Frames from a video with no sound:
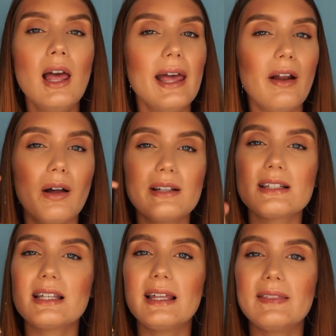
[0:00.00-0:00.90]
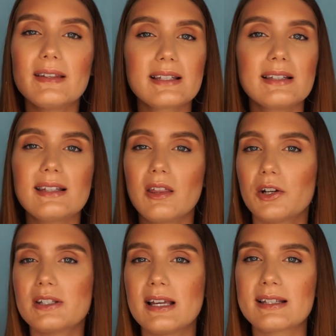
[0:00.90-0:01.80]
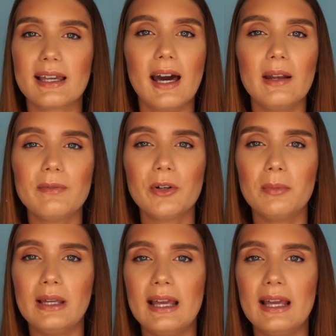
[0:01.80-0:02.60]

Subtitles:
and honestly, this concealer doesn't cut it for me.